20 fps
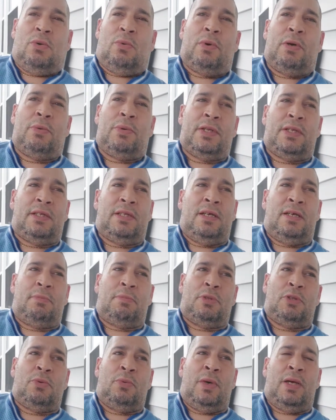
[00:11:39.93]
we would have did
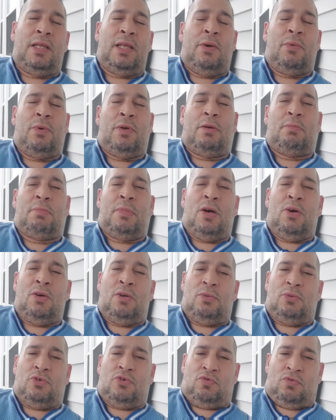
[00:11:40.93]
it. But the way they went
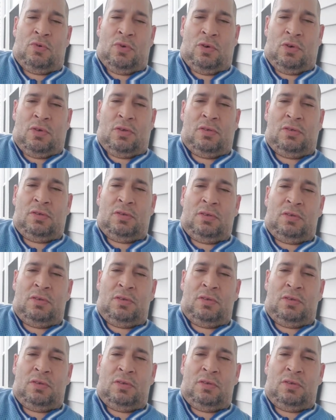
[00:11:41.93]
about it was wrong.